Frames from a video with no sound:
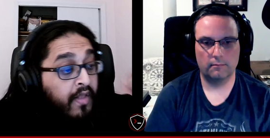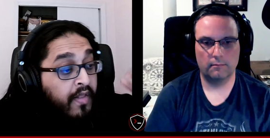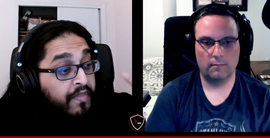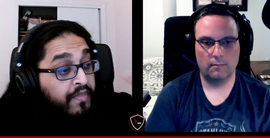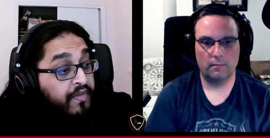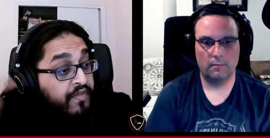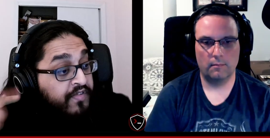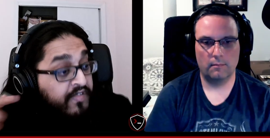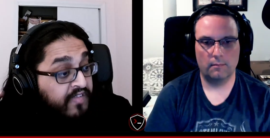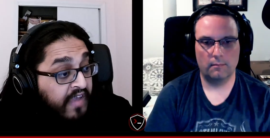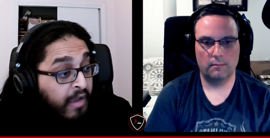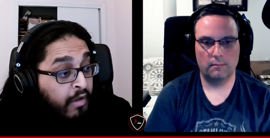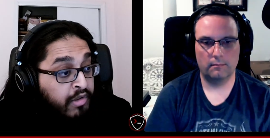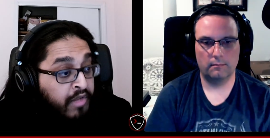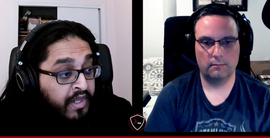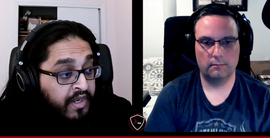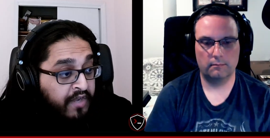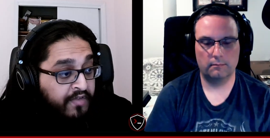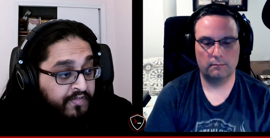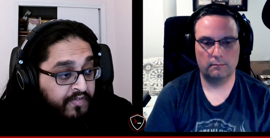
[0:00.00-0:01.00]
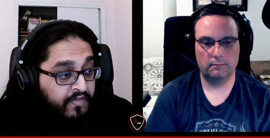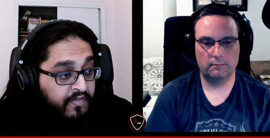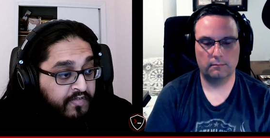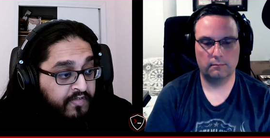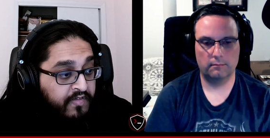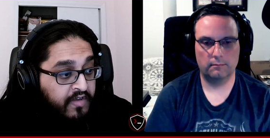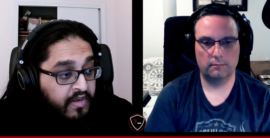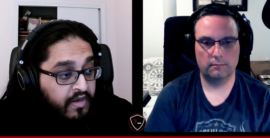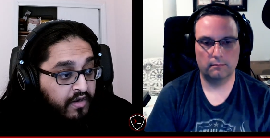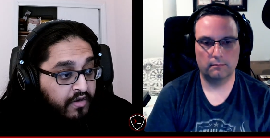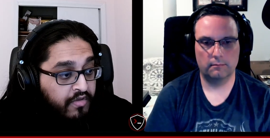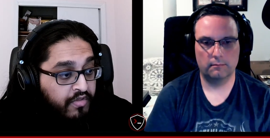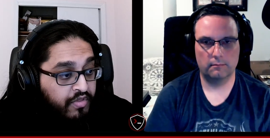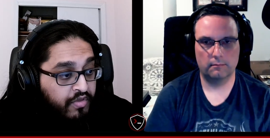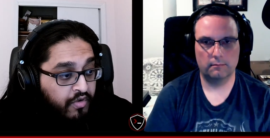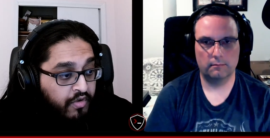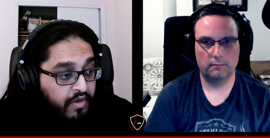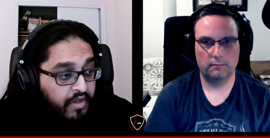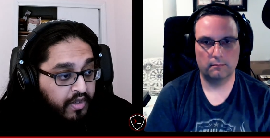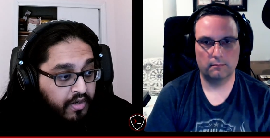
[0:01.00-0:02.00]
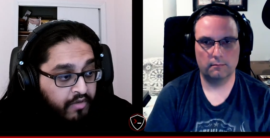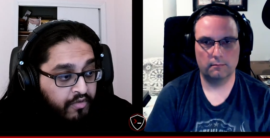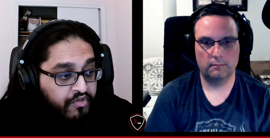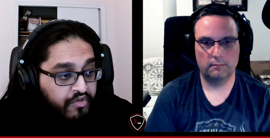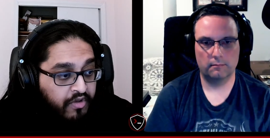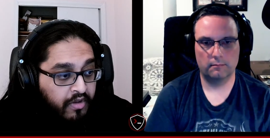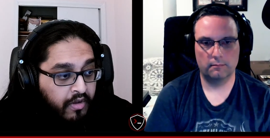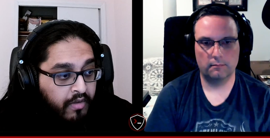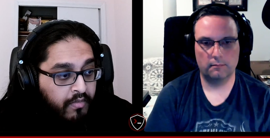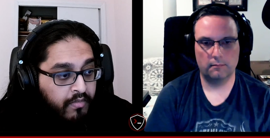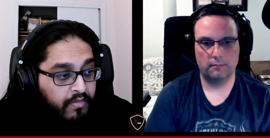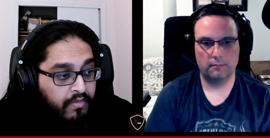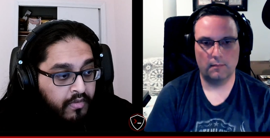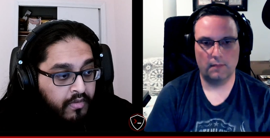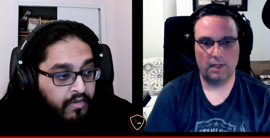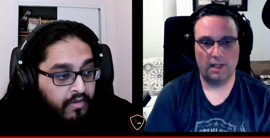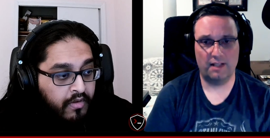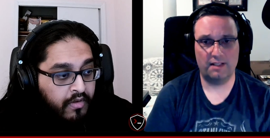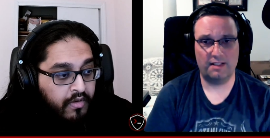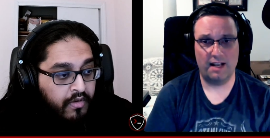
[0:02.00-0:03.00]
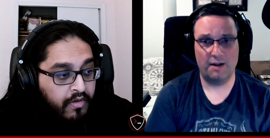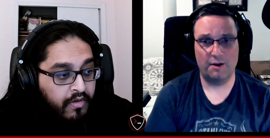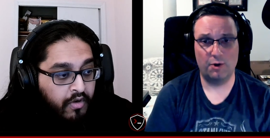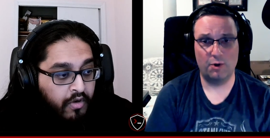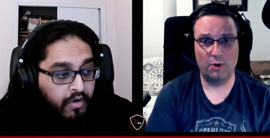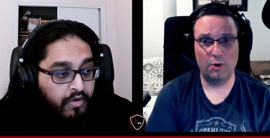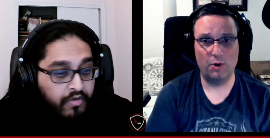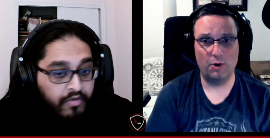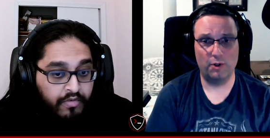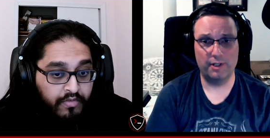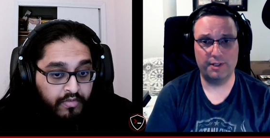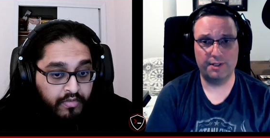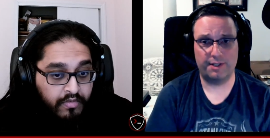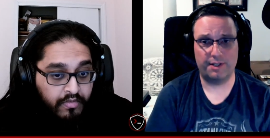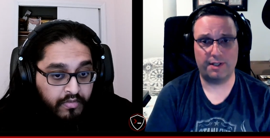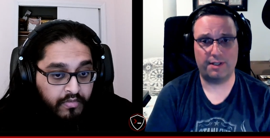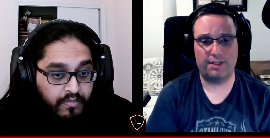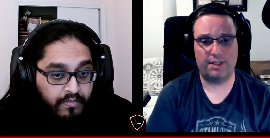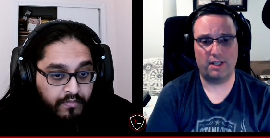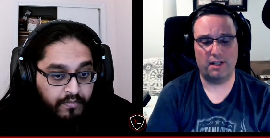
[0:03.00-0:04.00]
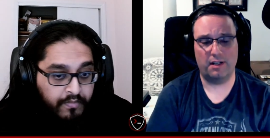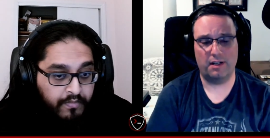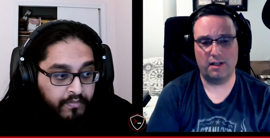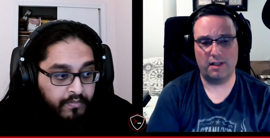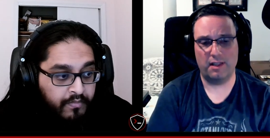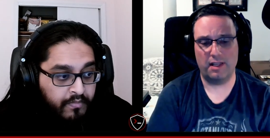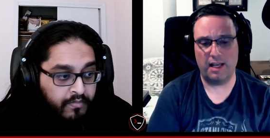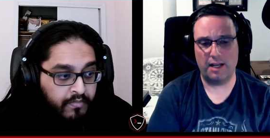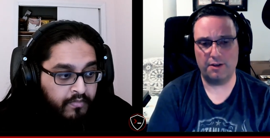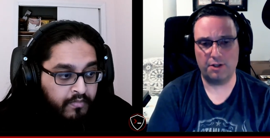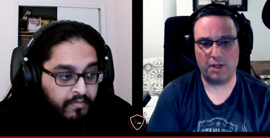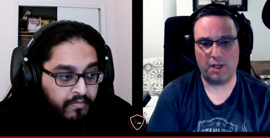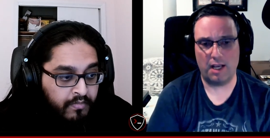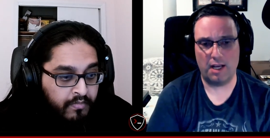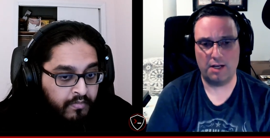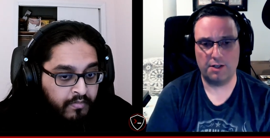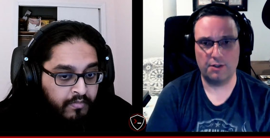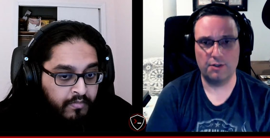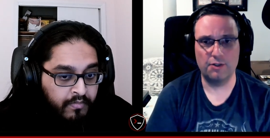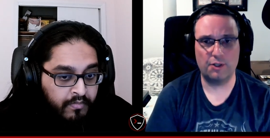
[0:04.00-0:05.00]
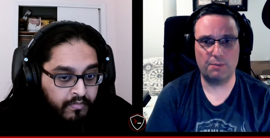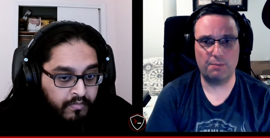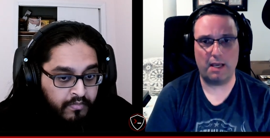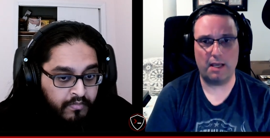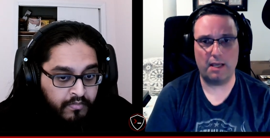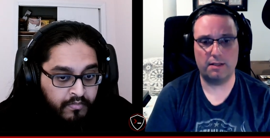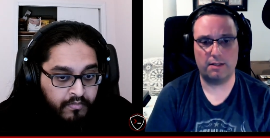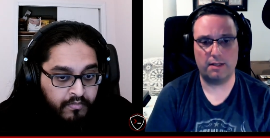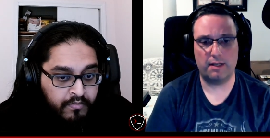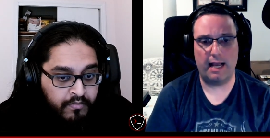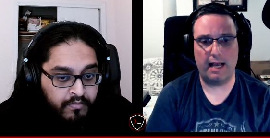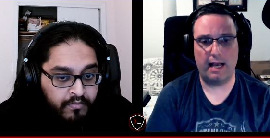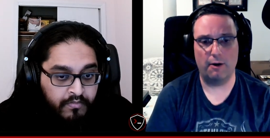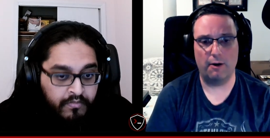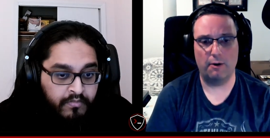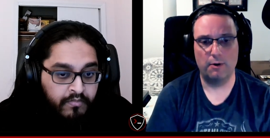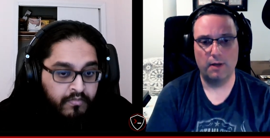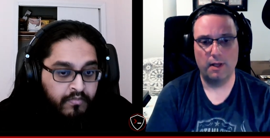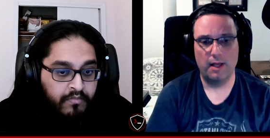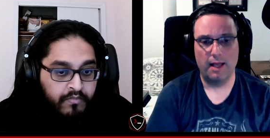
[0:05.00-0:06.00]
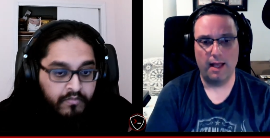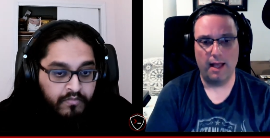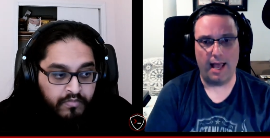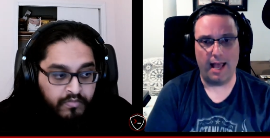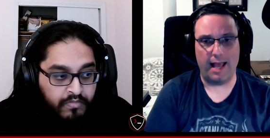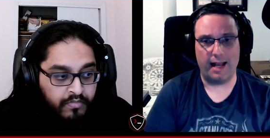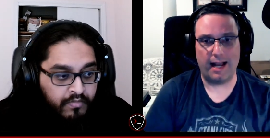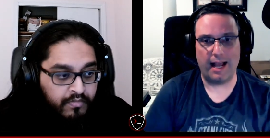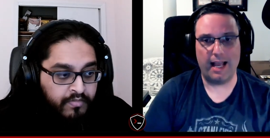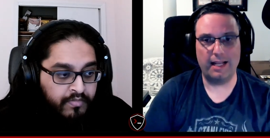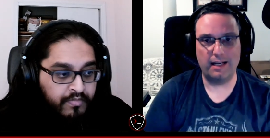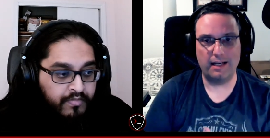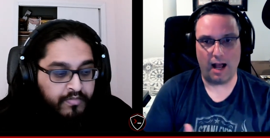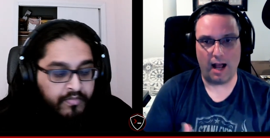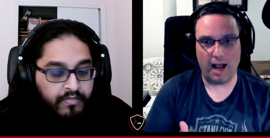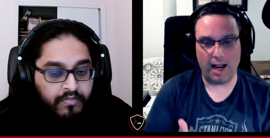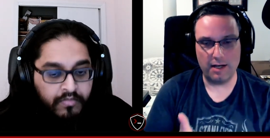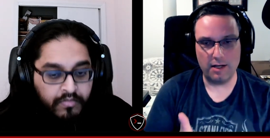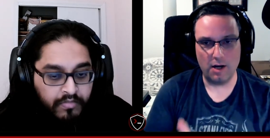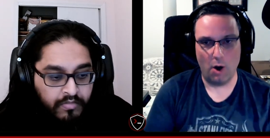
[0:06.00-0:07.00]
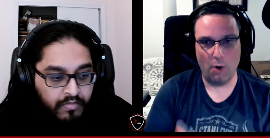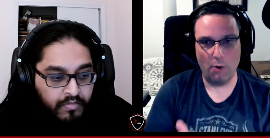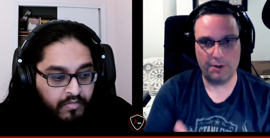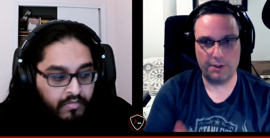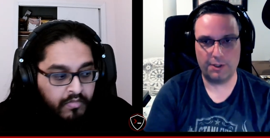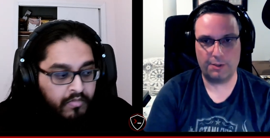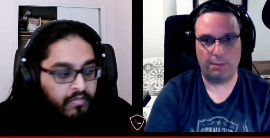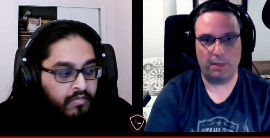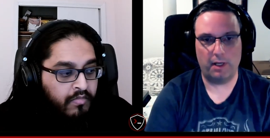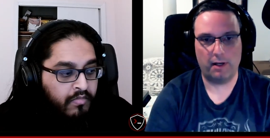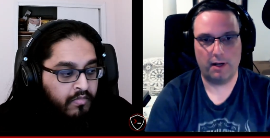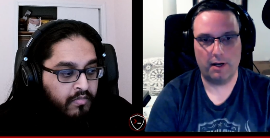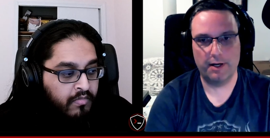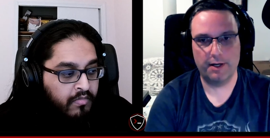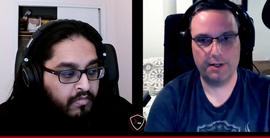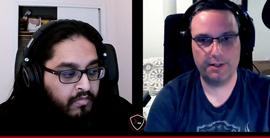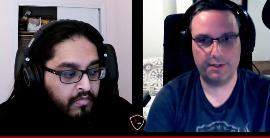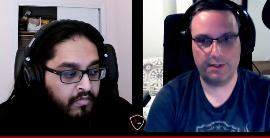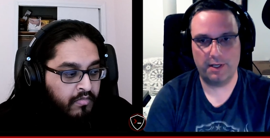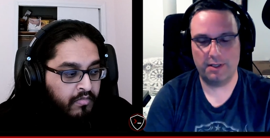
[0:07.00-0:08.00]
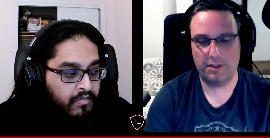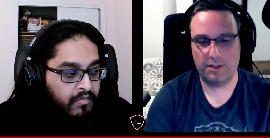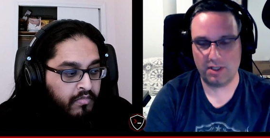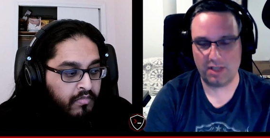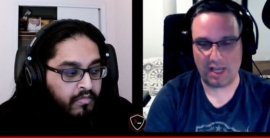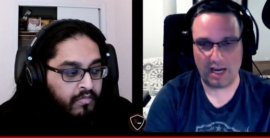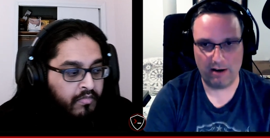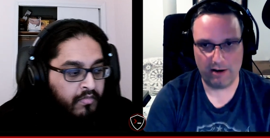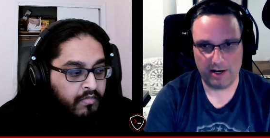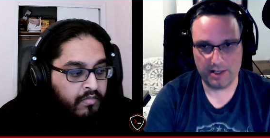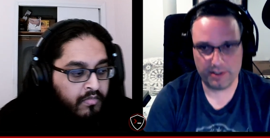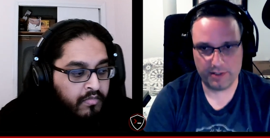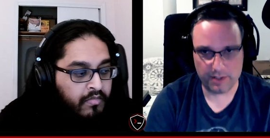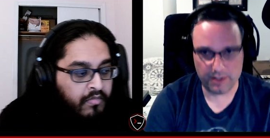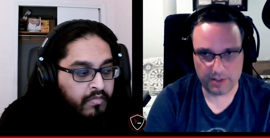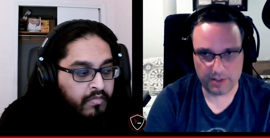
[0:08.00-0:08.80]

Speaker 1: this is how linux succeeded 30 years ago
Speaker 2: it's how google has succeeded in the education space now and mm-hmm. i i know this because as scary as this